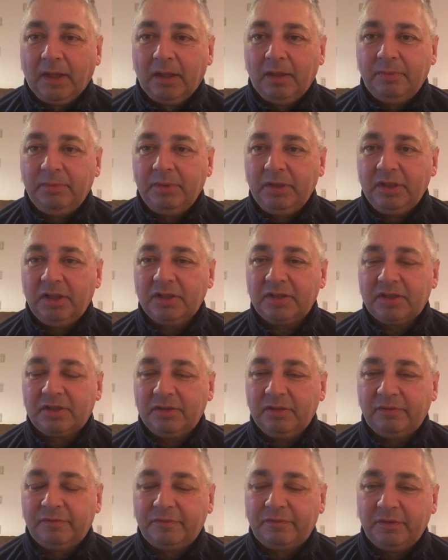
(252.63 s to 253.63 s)
I mean, that's
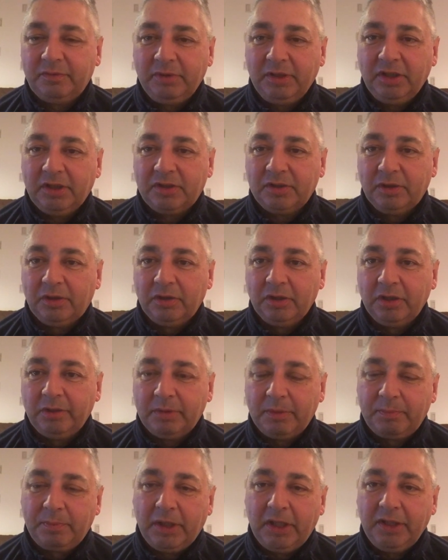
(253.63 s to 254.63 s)
not for me at all. I'm
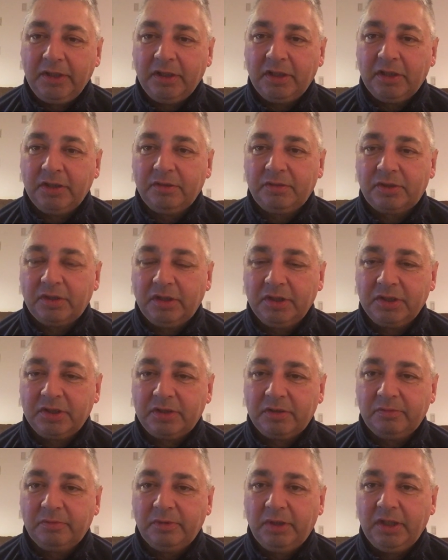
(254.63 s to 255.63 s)
a punter who tries
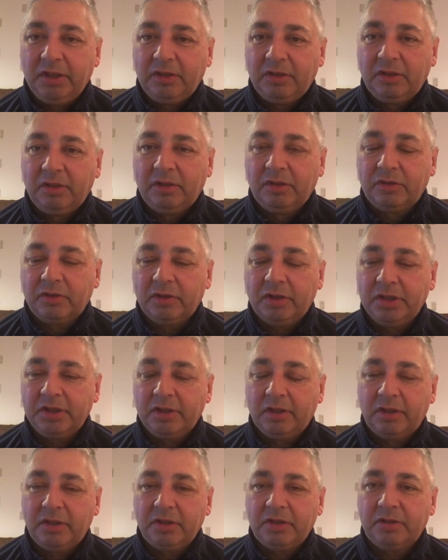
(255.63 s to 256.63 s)
to win, tries
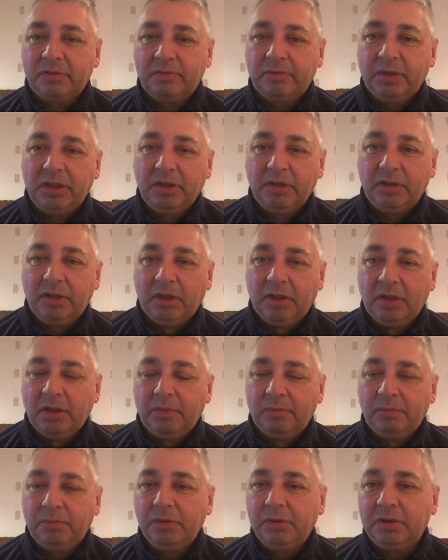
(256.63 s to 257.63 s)
hard to win,
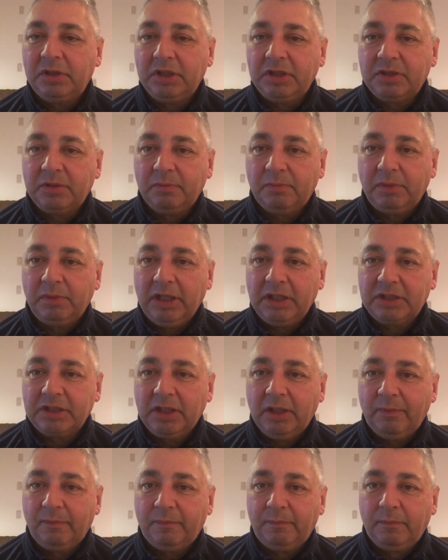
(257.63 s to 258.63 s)
put decent bets
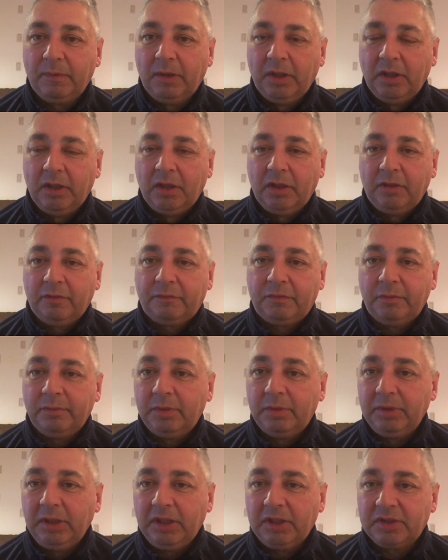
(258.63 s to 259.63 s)
up for
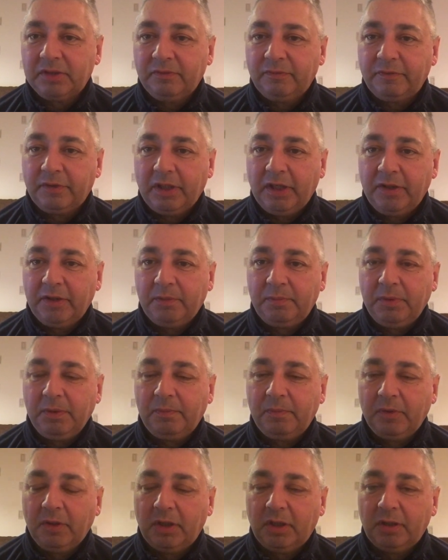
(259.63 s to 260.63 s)
my mates and for other
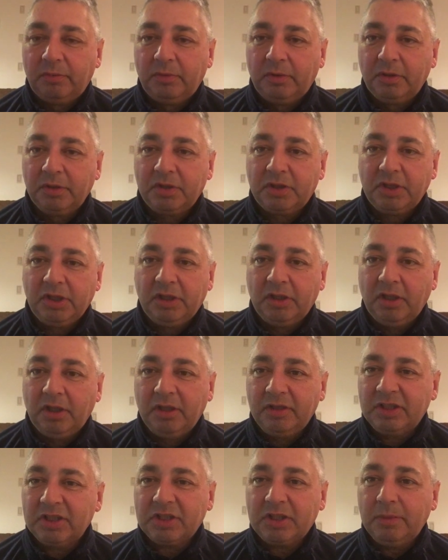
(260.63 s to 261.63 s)
people that are watching.
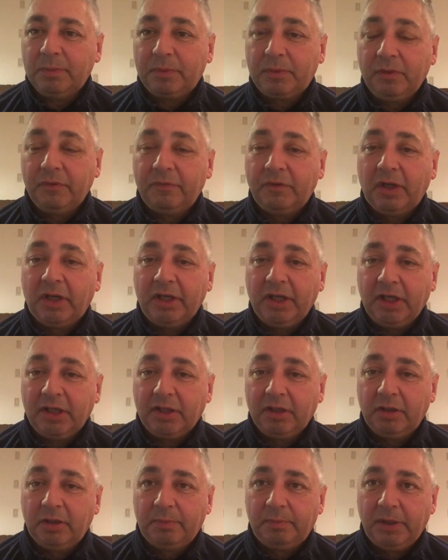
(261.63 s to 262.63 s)
And just to prove that a
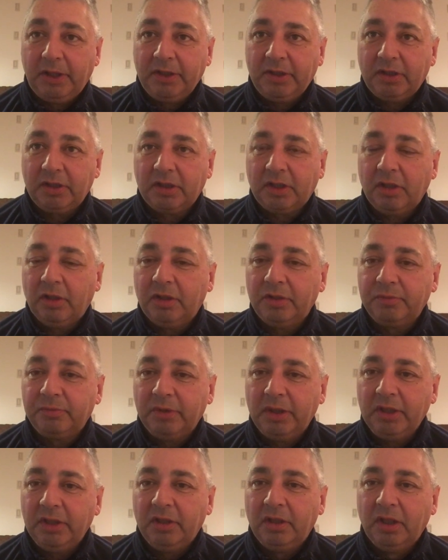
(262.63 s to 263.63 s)
regular punter can
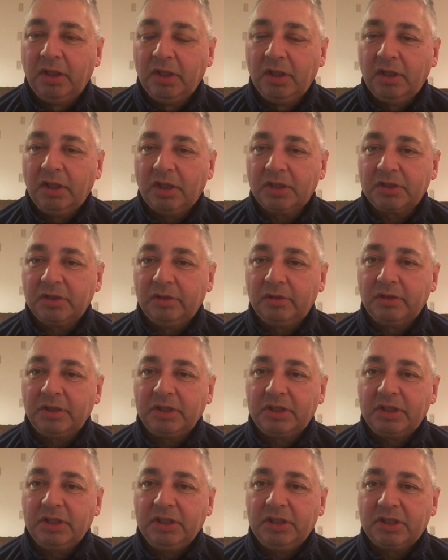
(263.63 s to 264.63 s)
win, as long
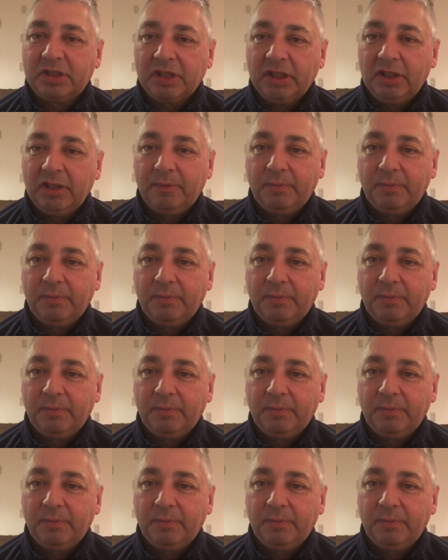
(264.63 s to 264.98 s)
as he's